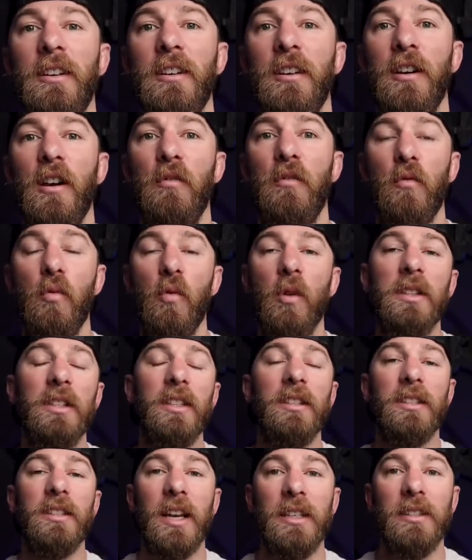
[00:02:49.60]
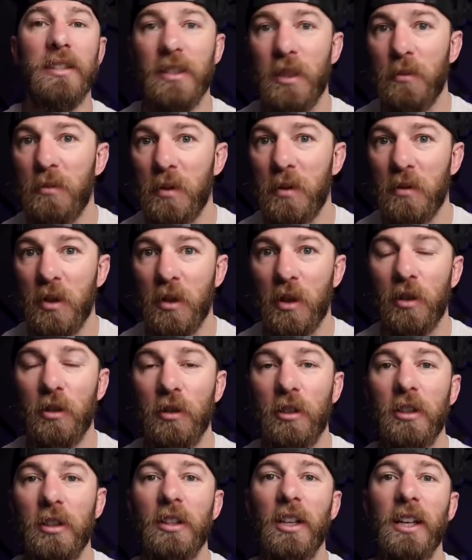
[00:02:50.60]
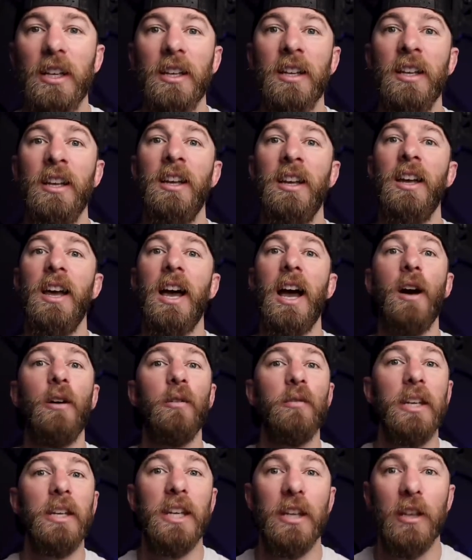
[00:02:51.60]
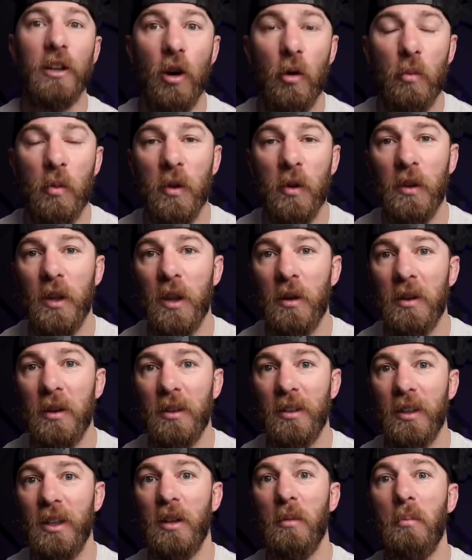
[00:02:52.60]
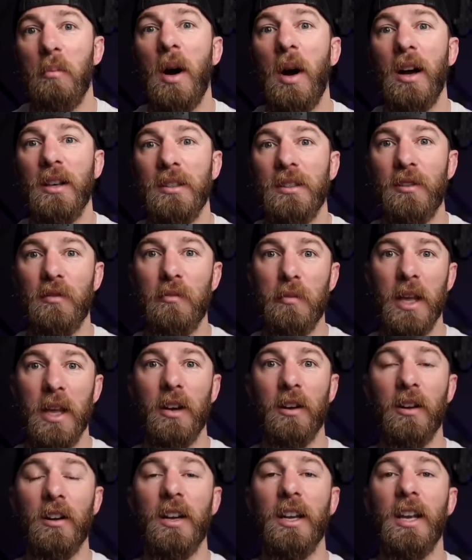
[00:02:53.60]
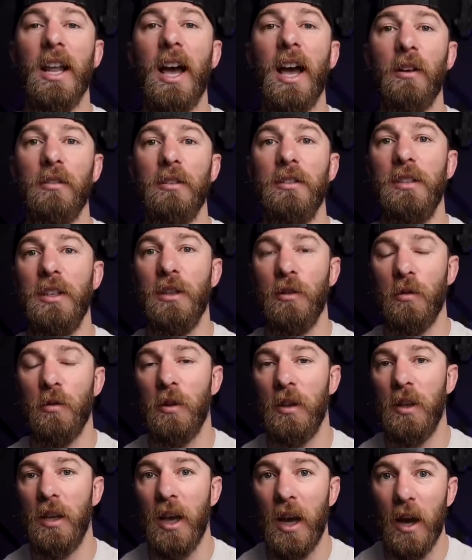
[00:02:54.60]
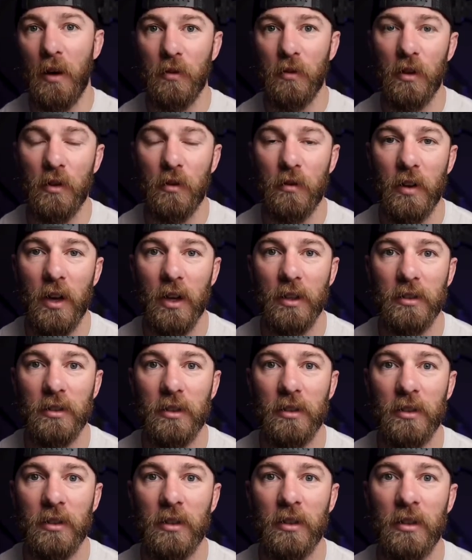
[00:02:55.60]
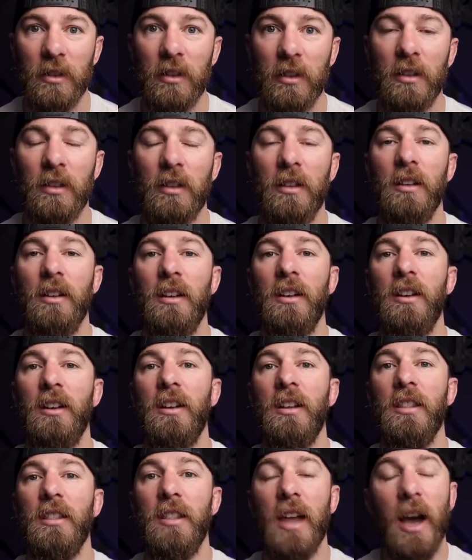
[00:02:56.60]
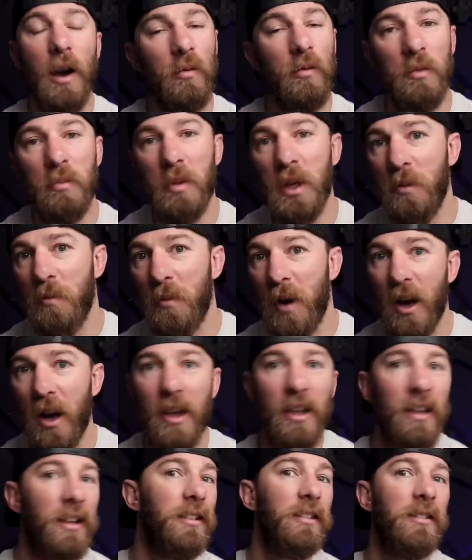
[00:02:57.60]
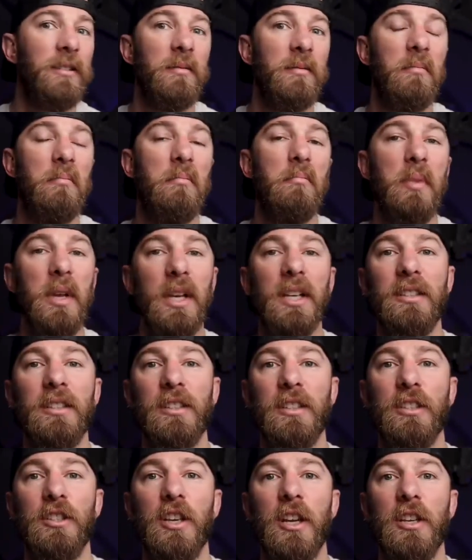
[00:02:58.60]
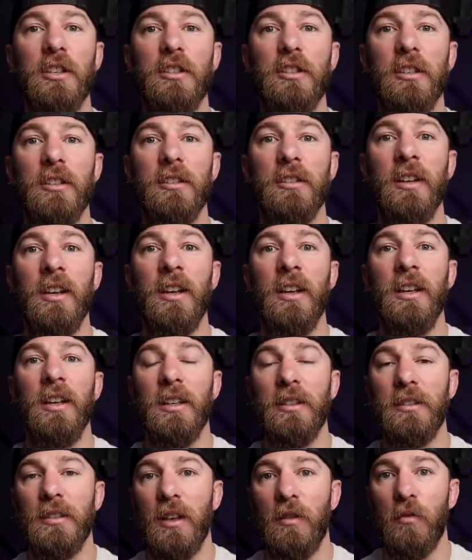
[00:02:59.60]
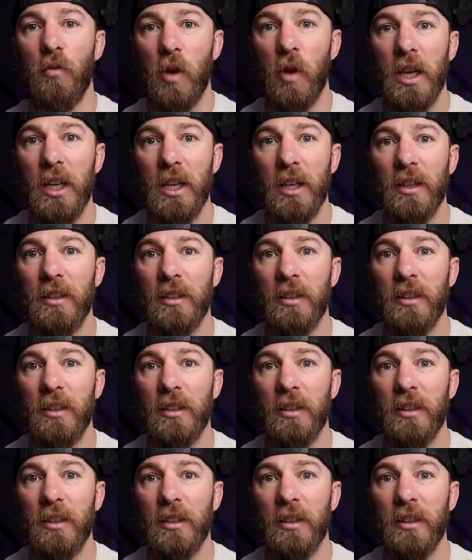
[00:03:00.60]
of what the signs and symptoms are going to look like, how they can cope with it in a positive manner, and how to deal with it after the fact? That would be my biggest suggestion instead of waiting,